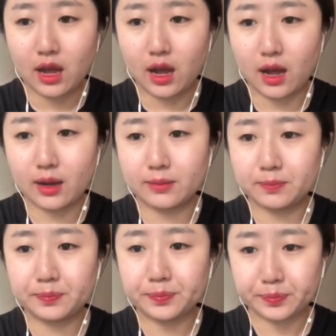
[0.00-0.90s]

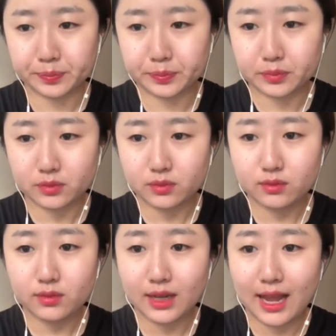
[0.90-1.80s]

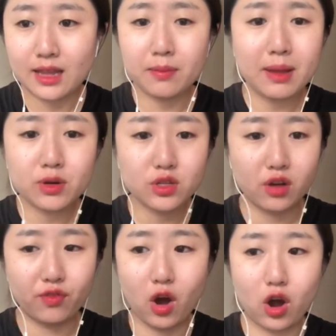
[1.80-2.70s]
And members
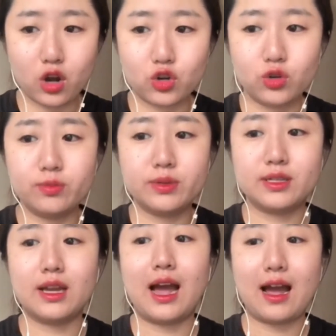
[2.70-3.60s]
of all groups
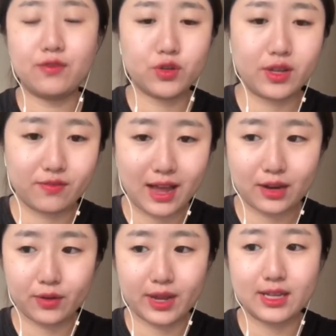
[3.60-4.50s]
have to
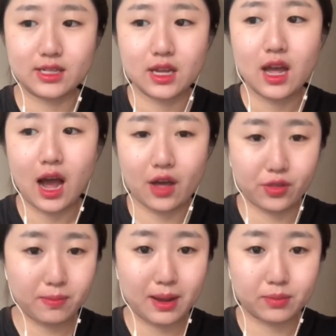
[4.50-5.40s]
evaluate
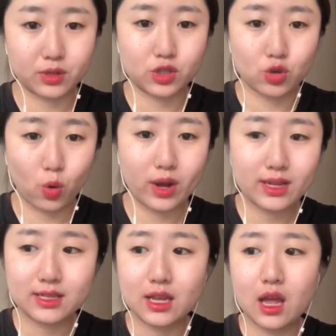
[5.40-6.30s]
other members' toys,